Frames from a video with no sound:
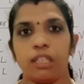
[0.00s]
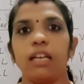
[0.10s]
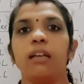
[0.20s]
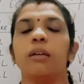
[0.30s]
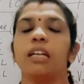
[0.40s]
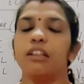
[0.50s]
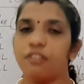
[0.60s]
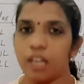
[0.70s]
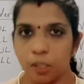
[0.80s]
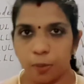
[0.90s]
the
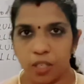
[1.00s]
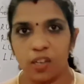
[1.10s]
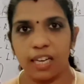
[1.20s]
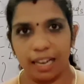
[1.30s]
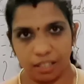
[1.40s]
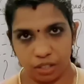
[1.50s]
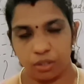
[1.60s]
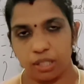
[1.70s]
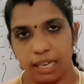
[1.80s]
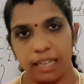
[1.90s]
difference between
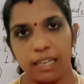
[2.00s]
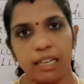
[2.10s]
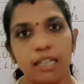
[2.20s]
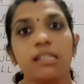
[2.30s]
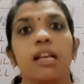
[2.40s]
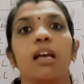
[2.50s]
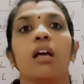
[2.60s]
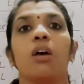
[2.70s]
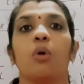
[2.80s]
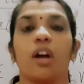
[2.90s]
electrodes and leads.
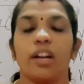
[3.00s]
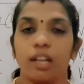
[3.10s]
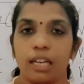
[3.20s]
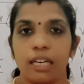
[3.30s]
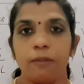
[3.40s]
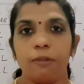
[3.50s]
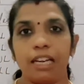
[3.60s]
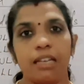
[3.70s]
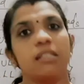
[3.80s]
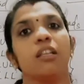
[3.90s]
What are the limb
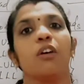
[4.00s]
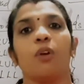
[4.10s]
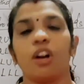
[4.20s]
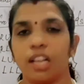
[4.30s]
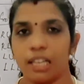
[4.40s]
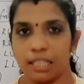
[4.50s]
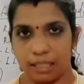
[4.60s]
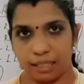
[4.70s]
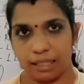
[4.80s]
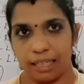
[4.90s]
leads? What are the
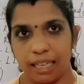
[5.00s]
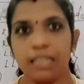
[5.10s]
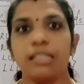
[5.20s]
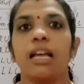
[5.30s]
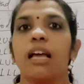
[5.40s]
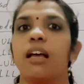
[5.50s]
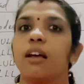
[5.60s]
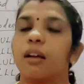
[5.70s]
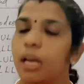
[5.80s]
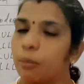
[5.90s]
chest leads?
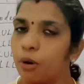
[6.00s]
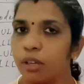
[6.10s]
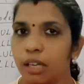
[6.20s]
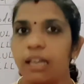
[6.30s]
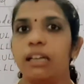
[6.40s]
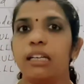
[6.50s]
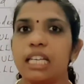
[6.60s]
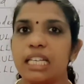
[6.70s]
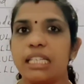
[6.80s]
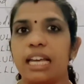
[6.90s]
About the
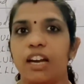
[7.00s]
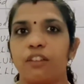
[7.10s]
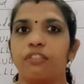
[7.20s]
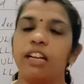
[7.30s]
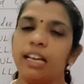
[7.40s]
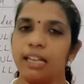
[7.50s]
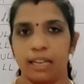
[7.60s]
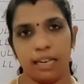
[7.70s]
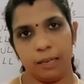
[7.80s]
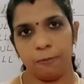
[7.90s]
detail of the
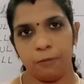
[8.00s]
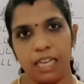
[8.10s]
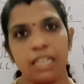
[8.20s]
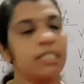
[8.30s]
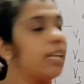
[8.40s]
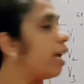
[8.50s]
limb leads. There